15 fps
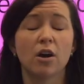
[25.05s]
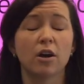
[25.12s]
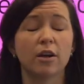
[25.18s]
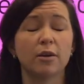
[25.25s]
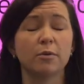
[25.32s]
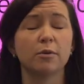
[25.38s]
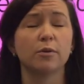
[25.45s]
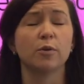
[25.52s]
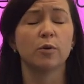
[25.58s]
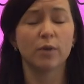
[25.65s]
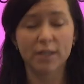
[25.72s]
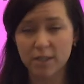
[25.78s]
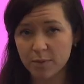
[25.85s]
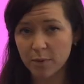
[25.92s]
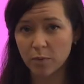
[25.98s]
are
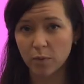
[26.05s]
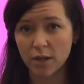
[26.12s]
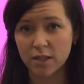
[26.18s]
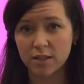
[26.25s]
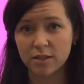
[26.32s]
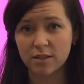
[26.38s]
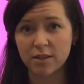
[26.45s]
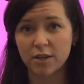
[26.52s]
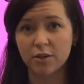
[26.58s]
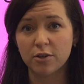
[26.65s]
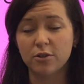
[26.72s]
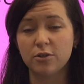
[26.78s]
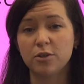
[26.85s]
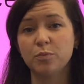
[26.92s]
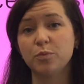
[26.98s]
going to be ones that are
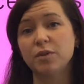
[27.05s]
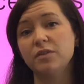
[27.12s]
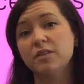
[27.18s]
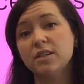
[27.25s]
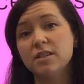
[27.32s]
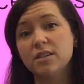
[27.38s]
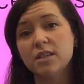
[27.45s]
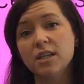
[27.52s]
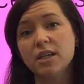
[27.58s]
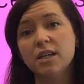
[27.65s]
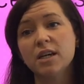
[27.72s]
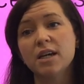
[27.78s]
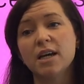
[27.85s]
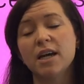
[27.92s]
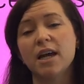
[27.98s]
used previously,